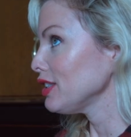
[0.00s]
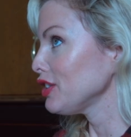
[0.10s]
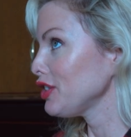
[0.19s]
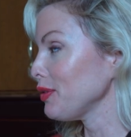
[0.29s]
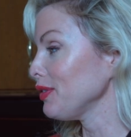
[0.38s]

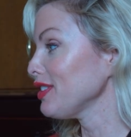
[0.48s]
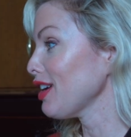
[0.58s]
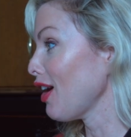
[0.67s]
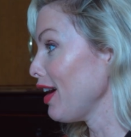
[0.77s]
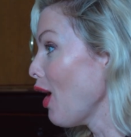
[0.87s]
Shoot,
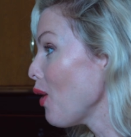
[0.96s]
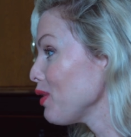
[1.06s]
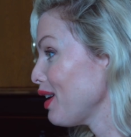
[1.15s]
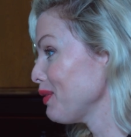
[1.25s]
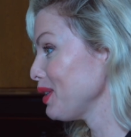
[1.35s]
sorry.
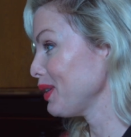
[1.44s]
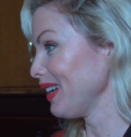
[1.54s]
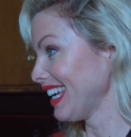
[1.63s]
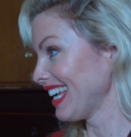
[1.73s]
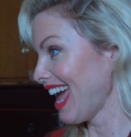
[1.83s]
Hold on real
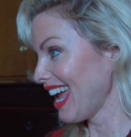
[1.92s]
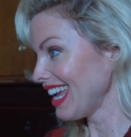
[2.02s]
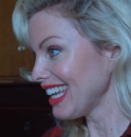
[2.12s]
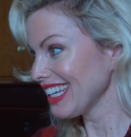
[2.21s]
quick, okay?